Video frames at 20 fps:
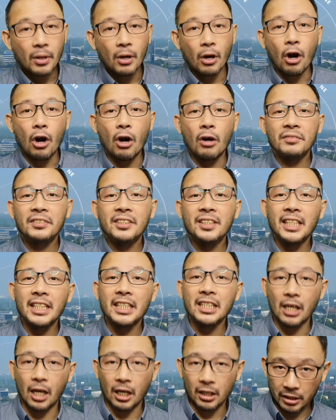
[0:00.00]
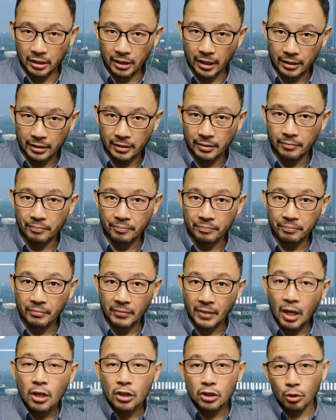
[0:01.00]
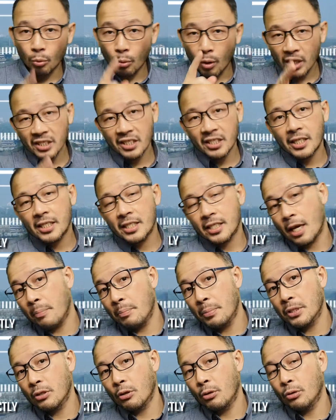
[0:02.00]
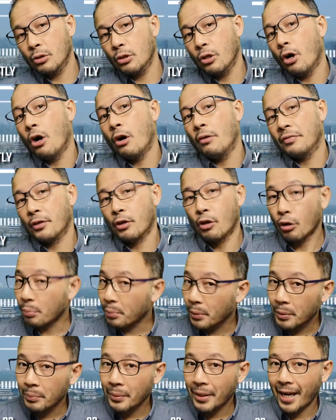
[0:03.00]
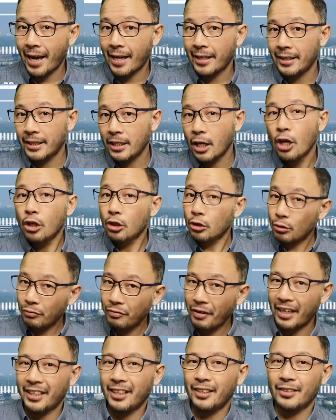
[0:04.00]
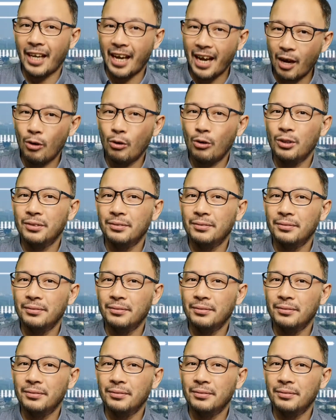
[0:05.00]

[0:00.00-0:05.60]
Obviously not yet. So watch this episode of The Corporate Mechanic to find out how.